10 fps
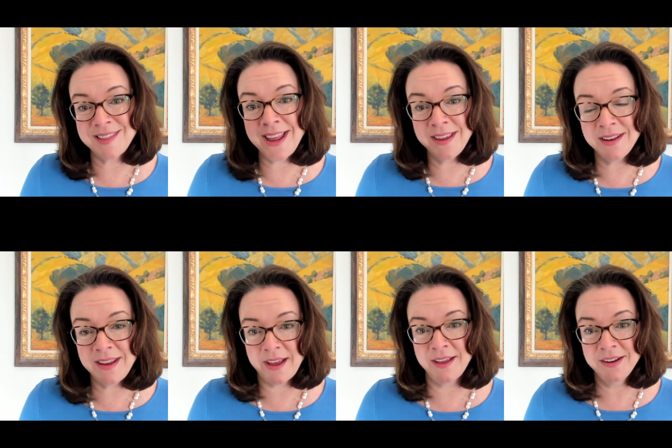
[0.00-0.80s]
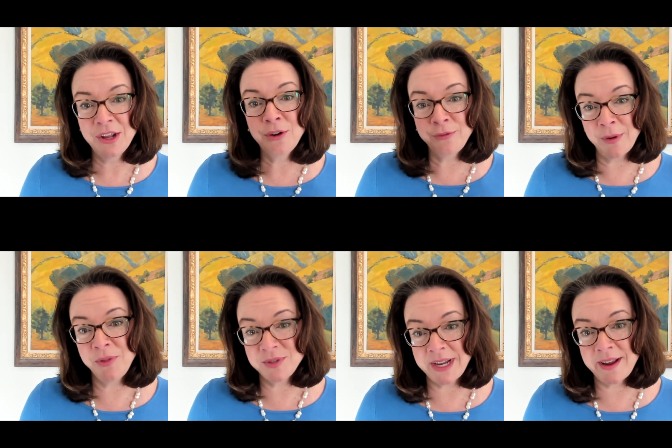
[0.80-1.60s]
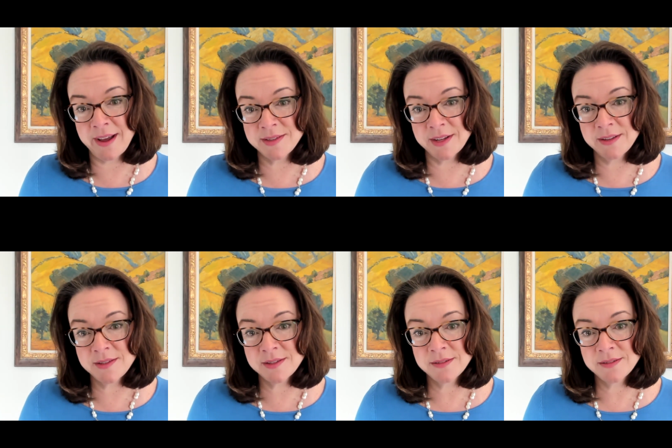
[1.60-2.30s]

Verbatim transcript: they can get from their data assets.